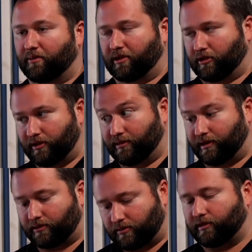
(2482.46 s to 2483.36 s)
Clean
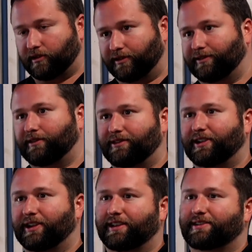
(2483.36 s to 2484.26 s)
boxers, but,
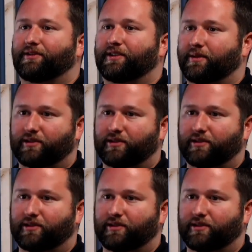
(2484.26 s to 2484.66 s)
cut that stuff up